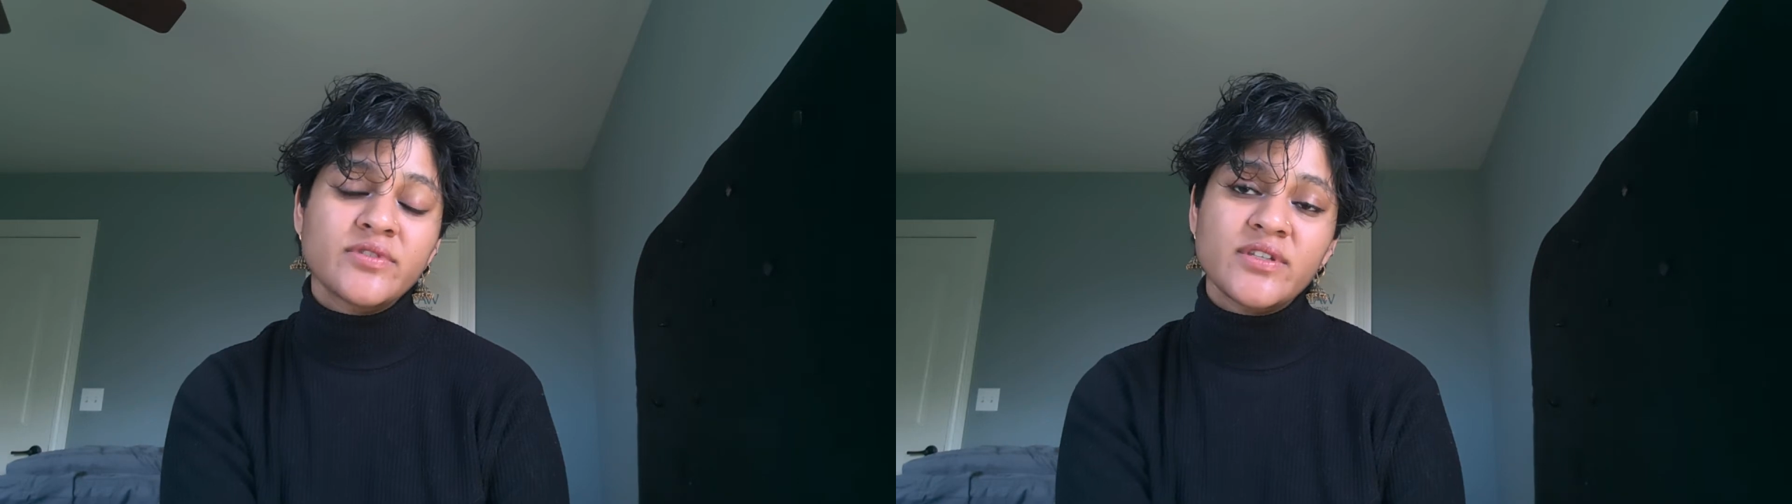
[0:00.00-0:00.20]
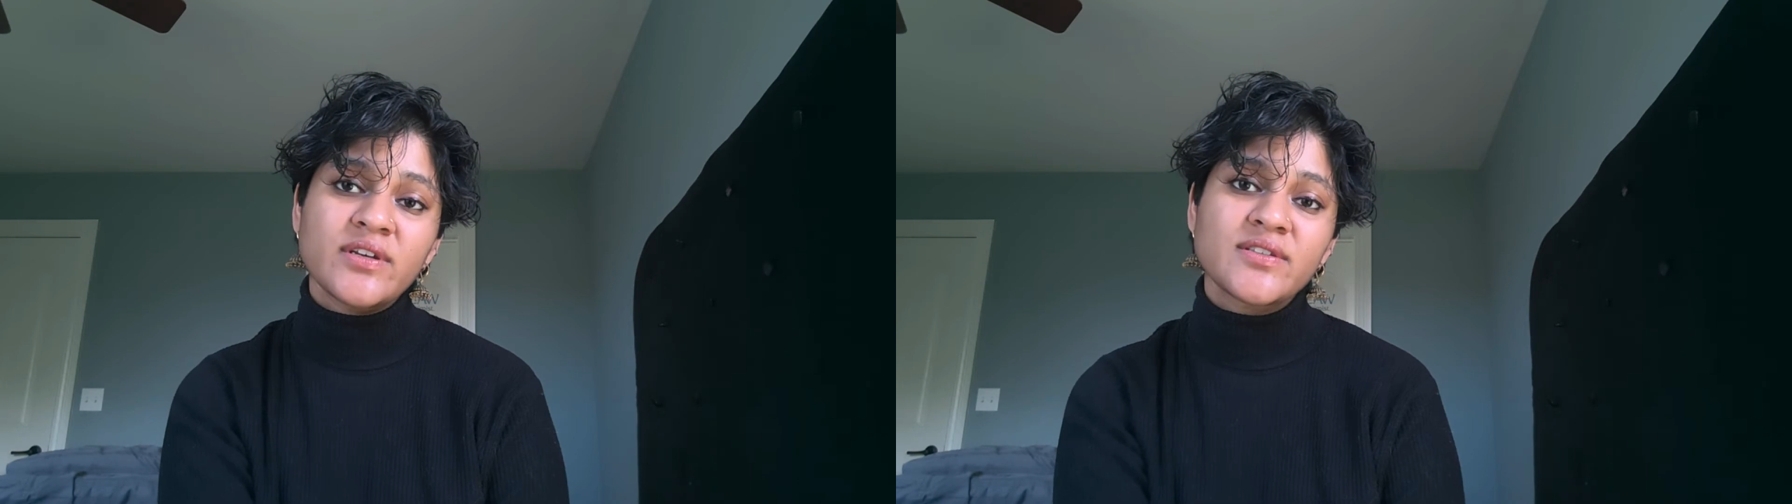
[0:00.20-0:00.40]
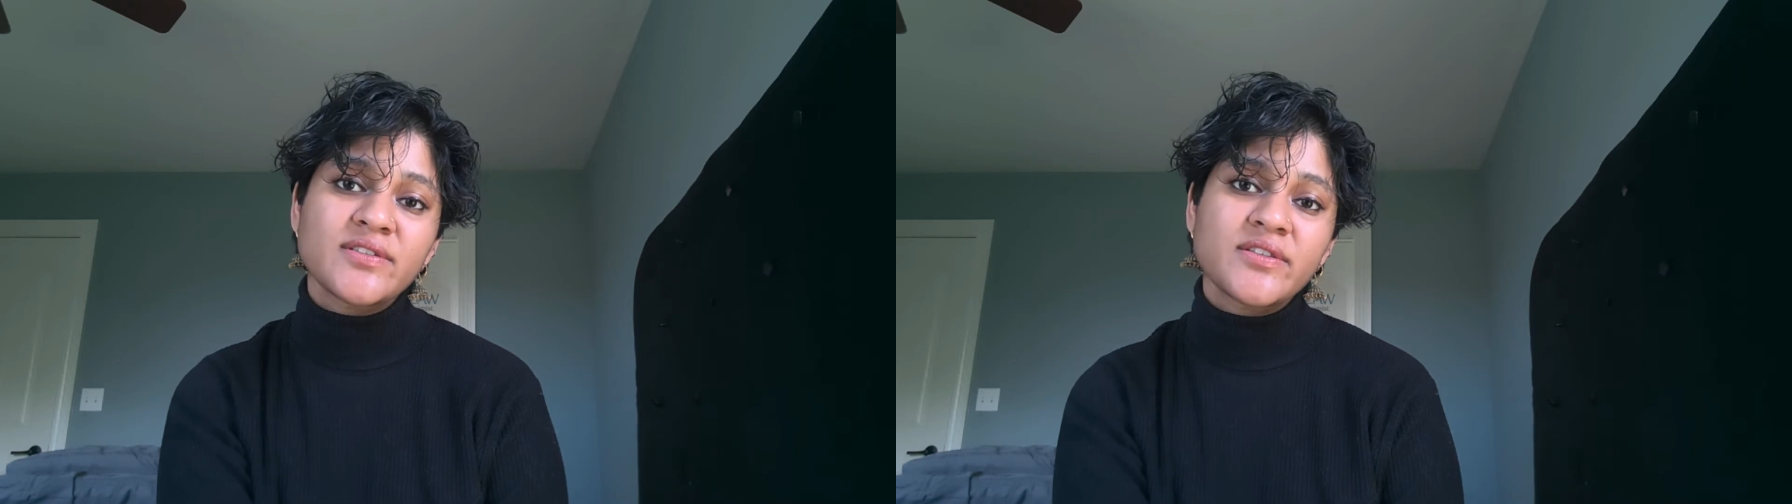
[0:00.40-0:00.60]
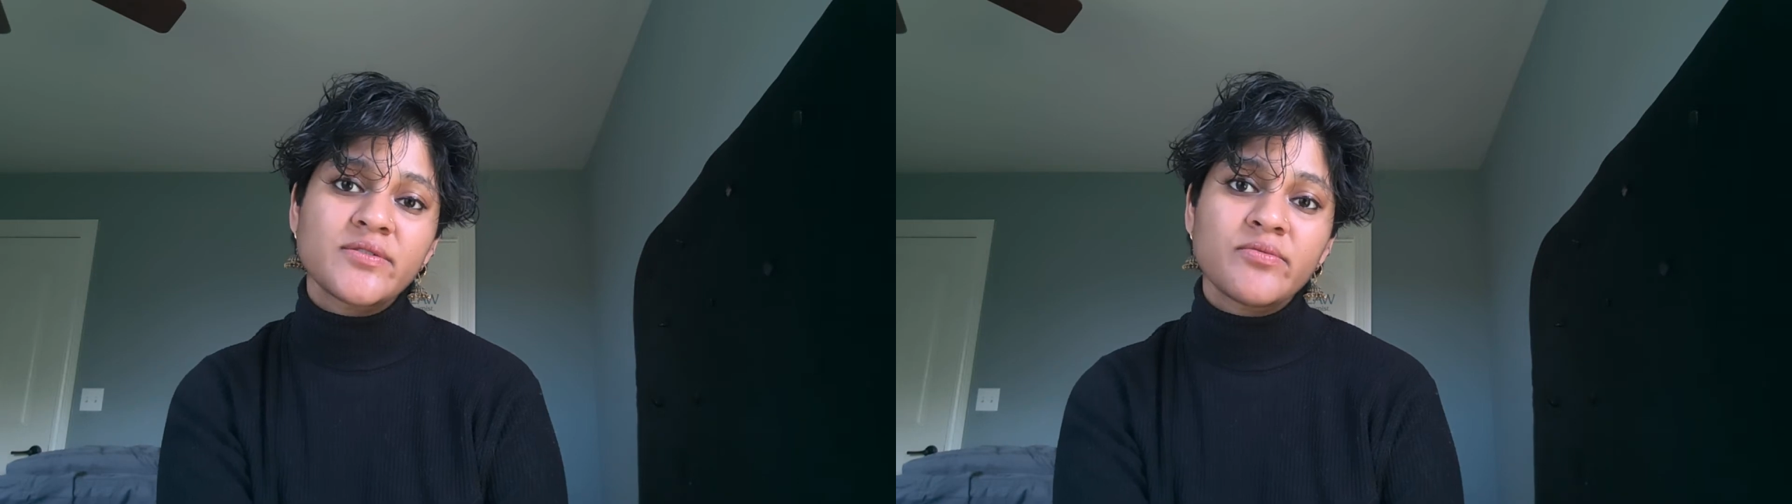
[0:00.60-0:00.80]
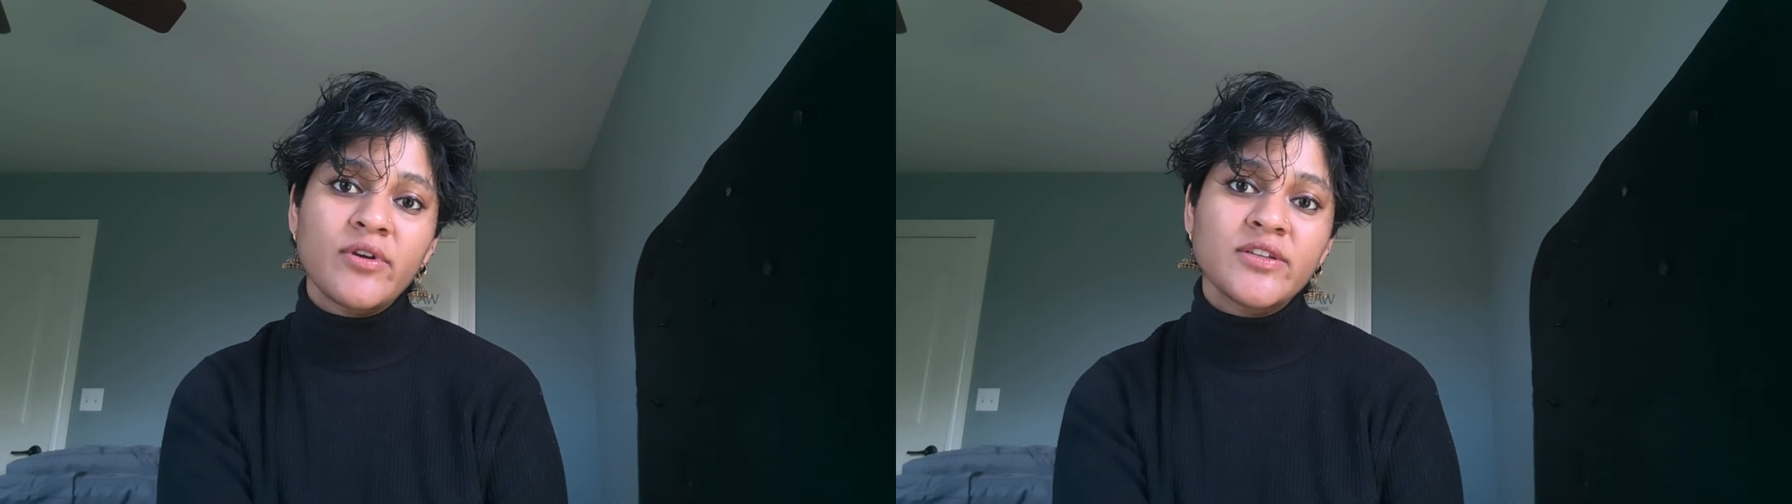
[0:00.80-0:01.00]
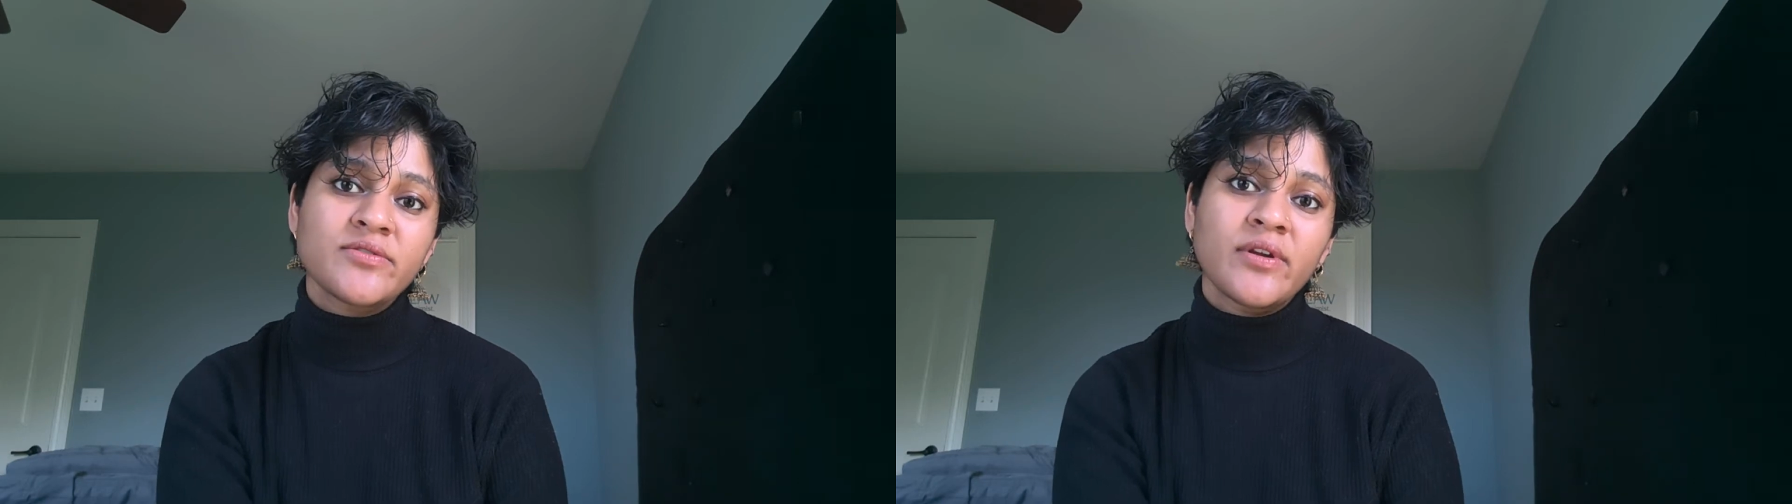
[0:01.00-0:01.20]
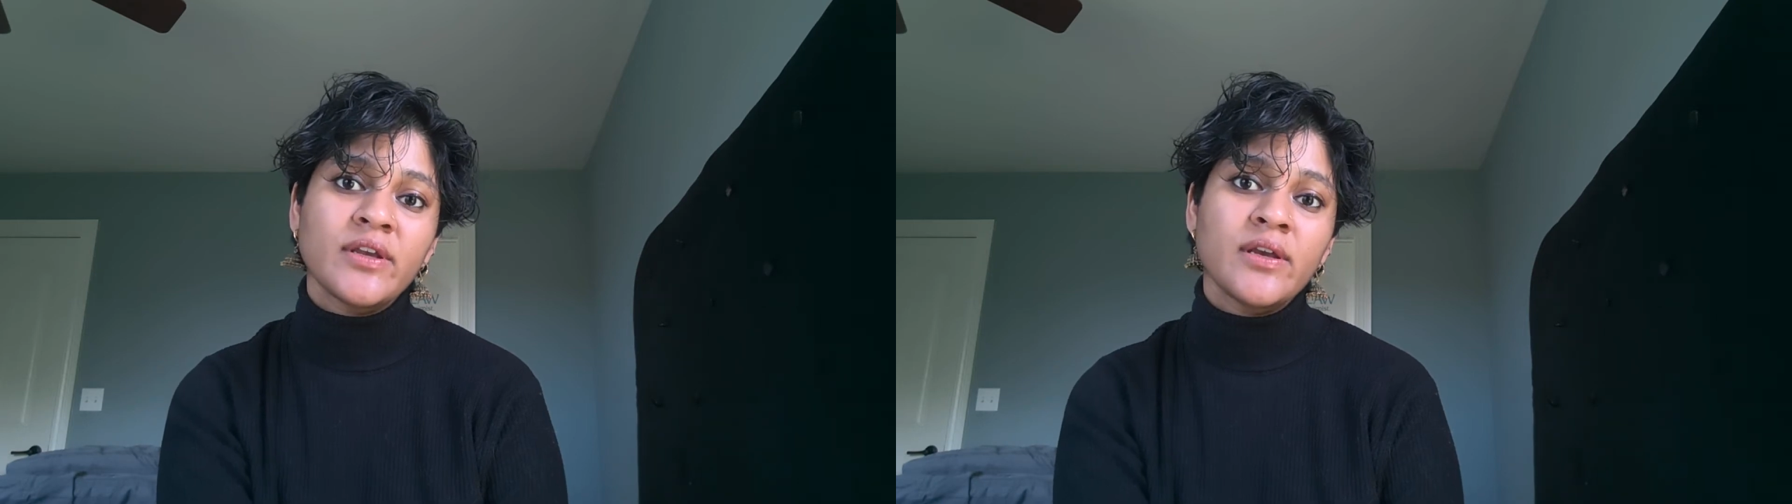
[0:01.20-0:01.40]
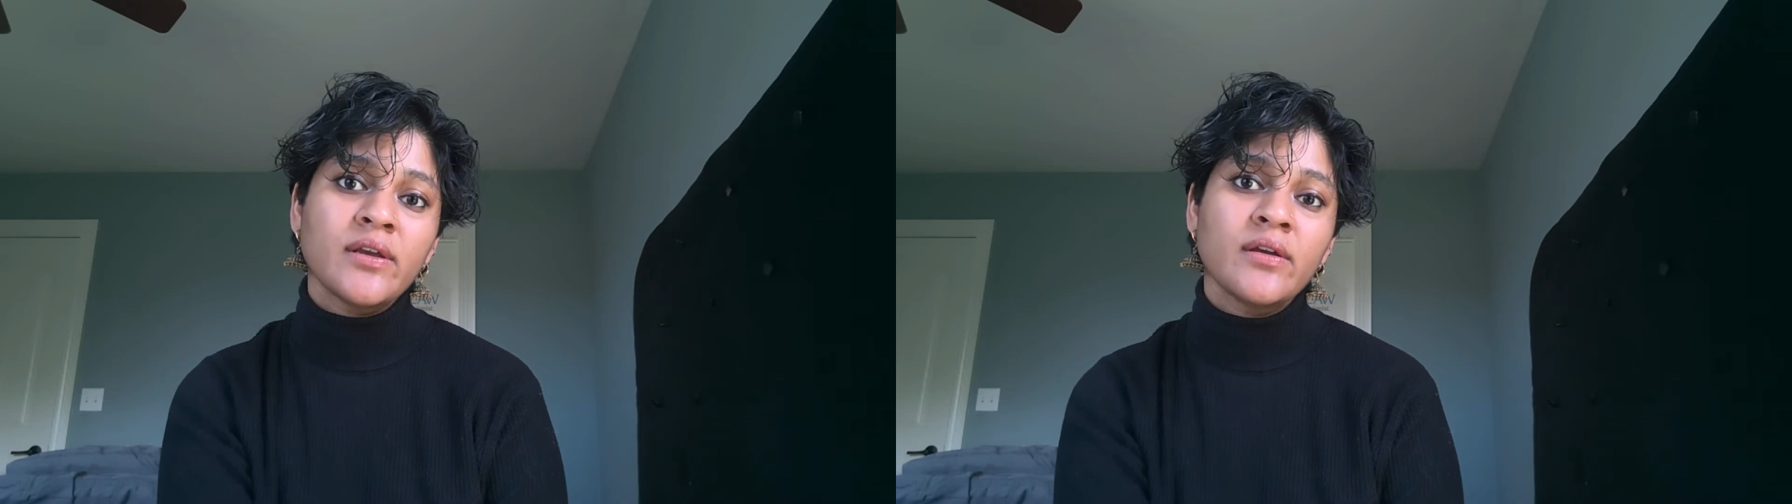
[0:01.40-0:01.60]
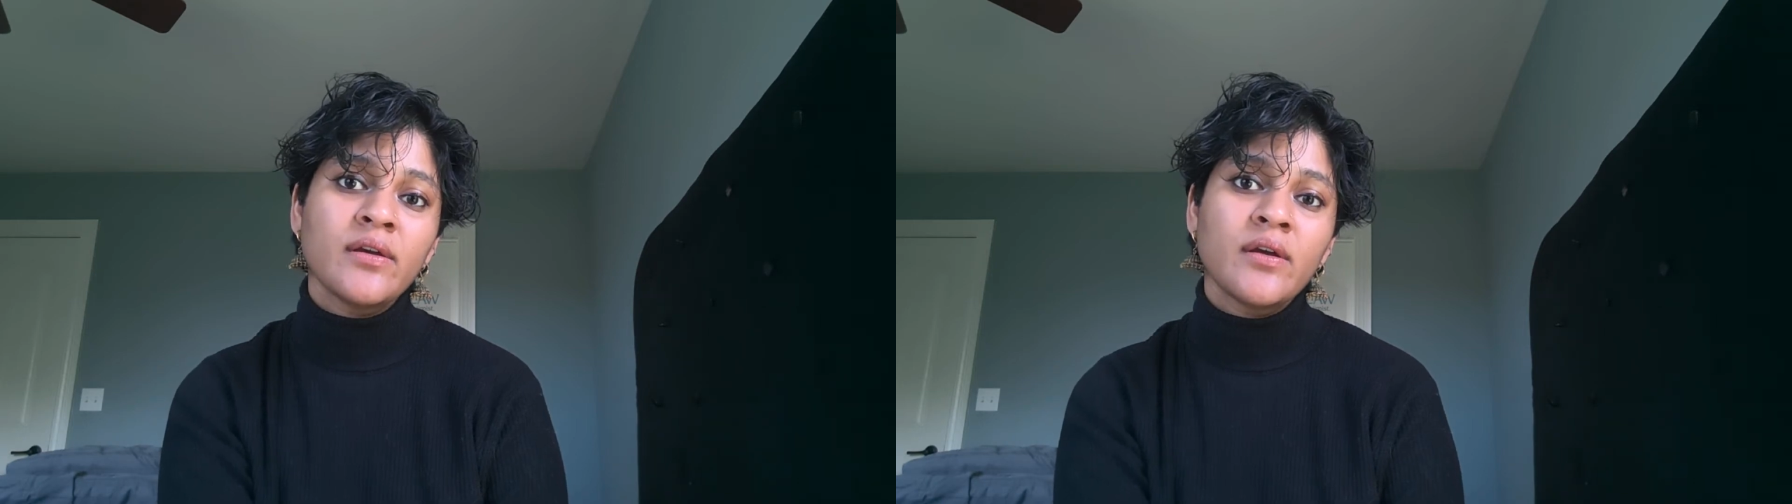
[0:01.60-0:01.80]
6th, 2020,